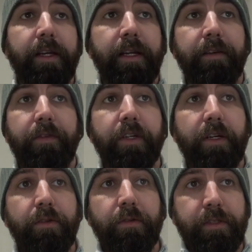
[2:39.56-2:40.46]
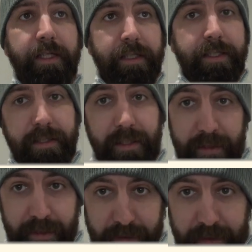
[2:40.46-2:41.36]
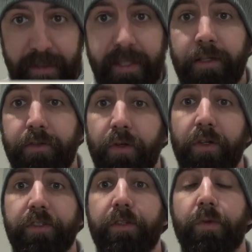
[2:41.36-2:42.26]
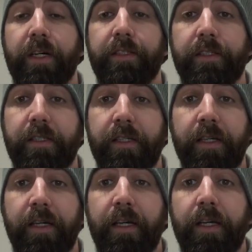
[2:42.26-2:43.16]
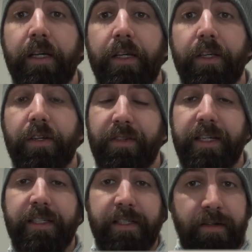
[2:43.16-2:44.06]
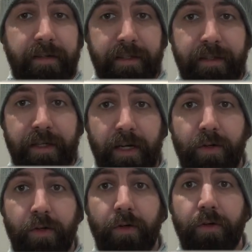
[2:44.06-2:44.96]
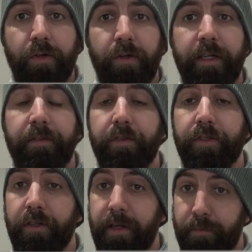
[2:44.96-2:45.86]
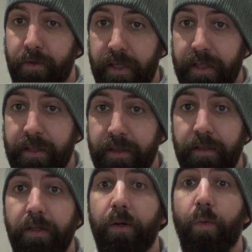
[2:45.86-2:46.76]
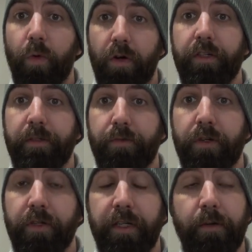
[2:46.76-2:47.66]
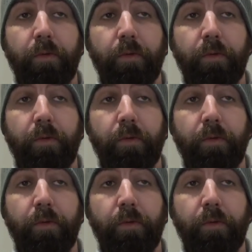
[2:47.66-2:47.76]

If you go tick, tick, tick, tick, tick down and do lots at once, you're not necessarily going to know if your site breaks what has broken it.